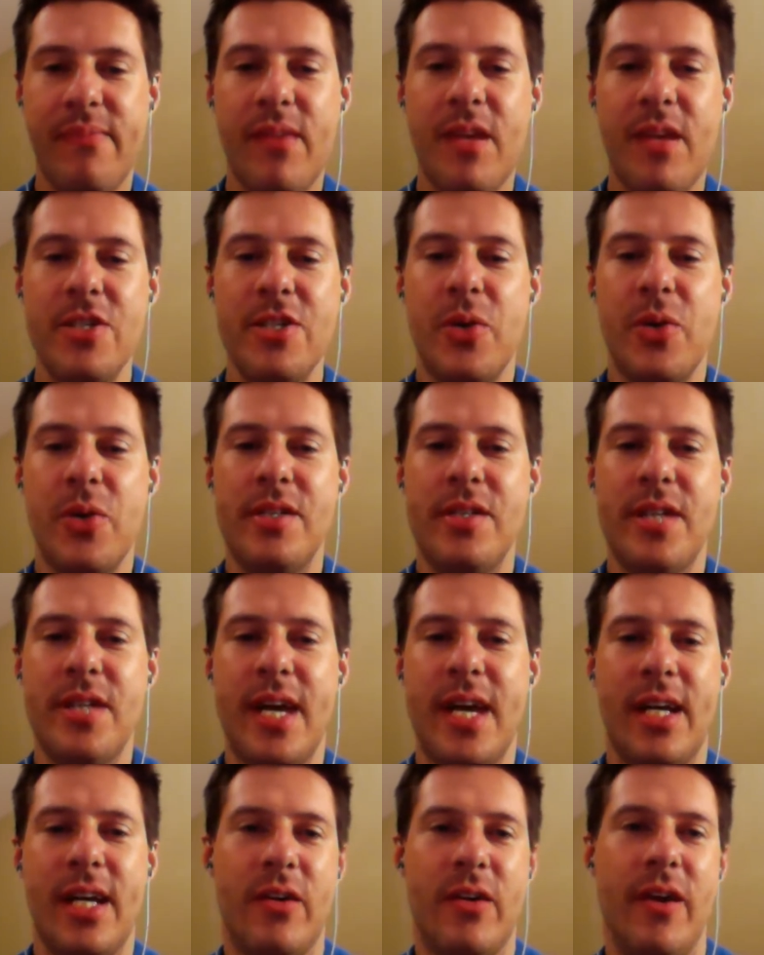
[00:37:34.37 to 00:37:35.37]
So it is
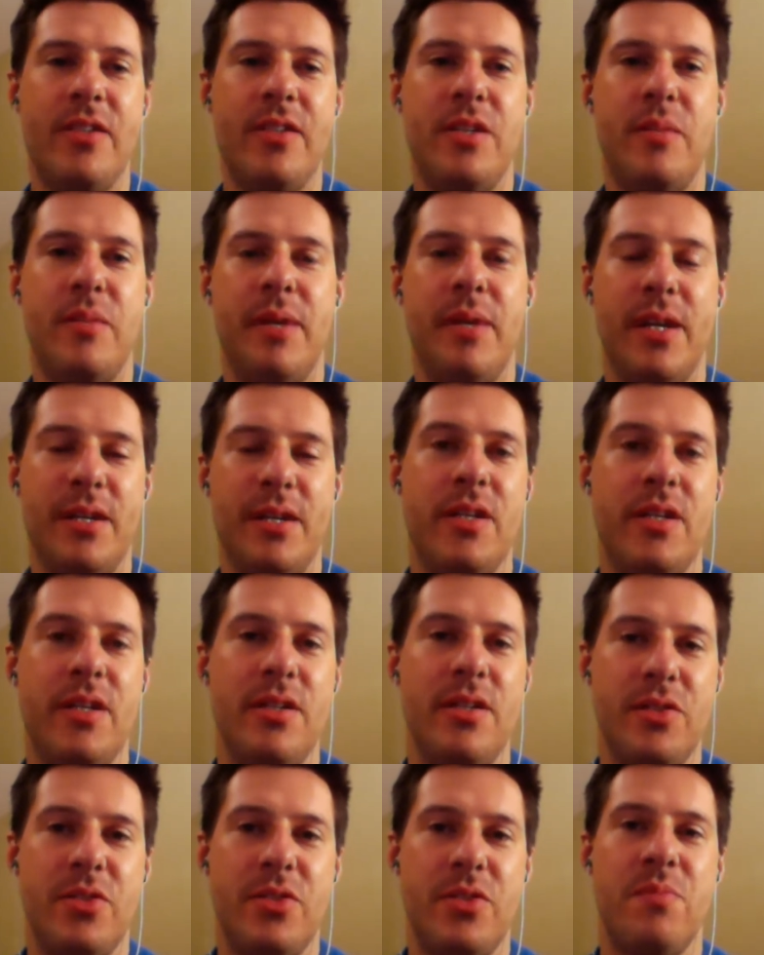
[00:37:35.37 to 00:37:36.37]
kind of crazy because it
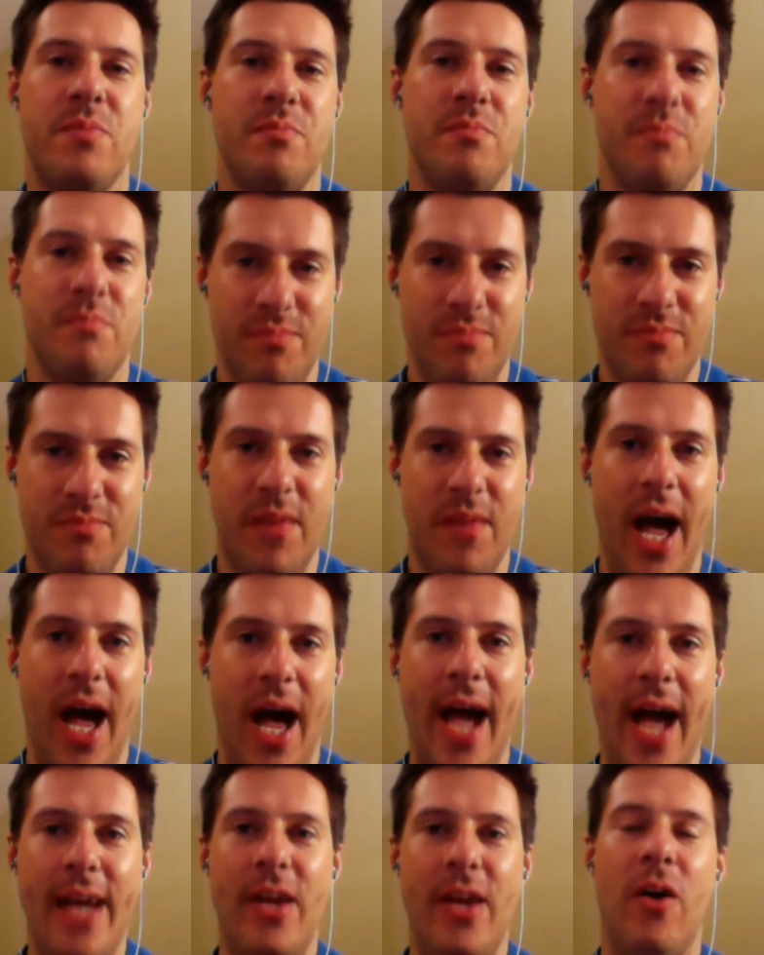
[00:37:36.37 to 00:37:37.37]
is the
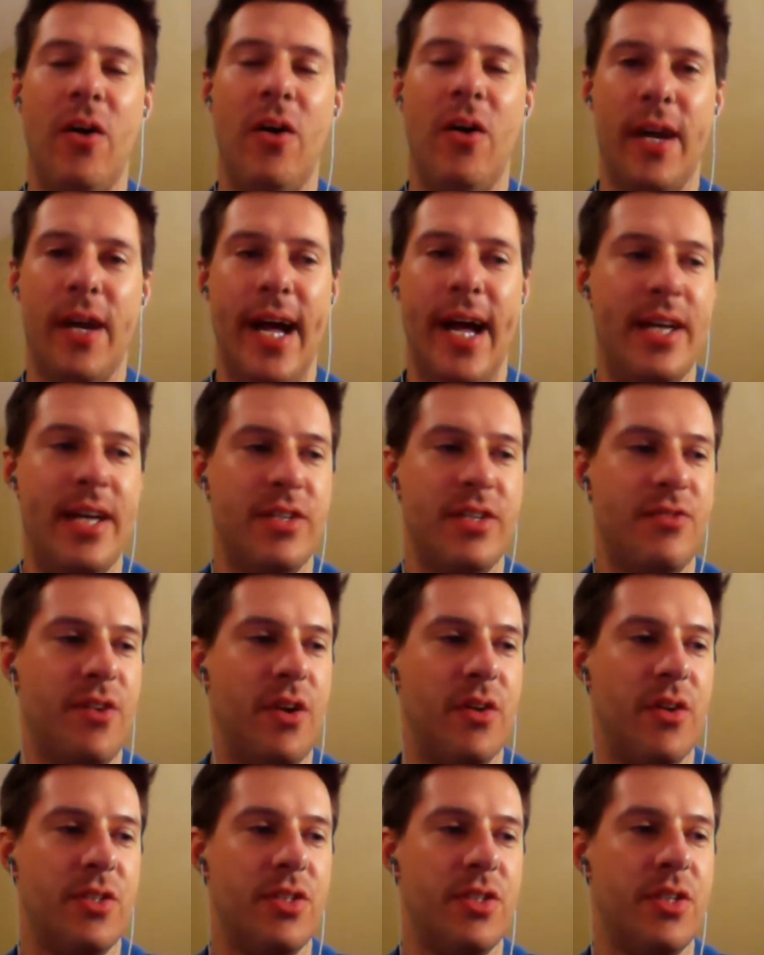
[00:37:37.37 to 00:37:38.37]
high dollar guys
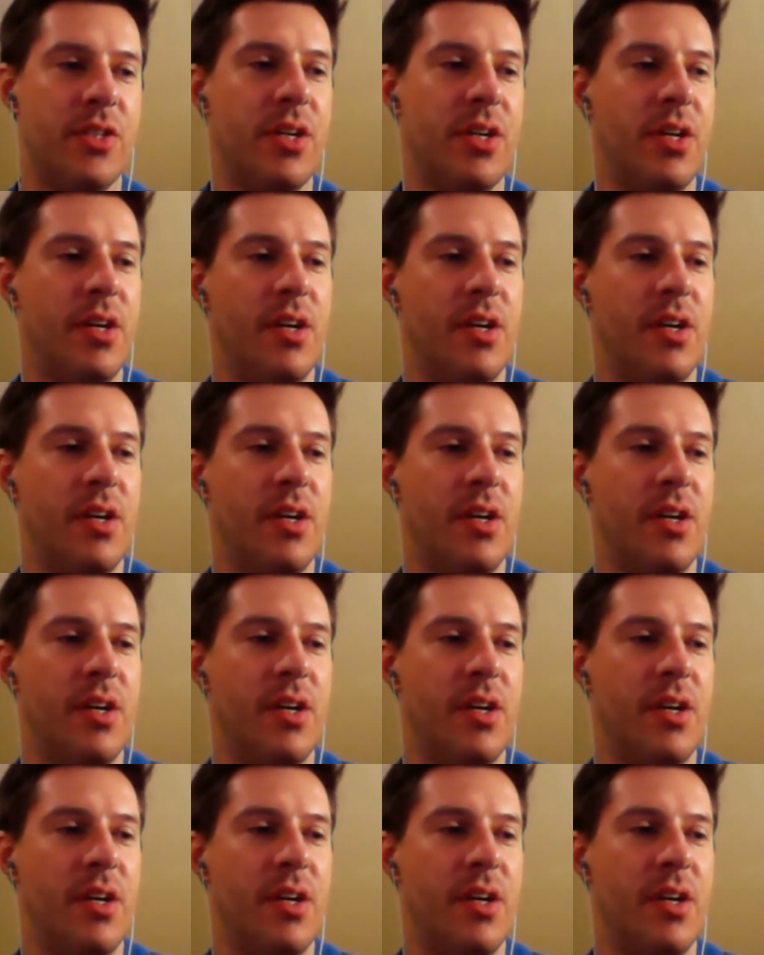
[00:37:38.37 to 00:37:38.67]
first.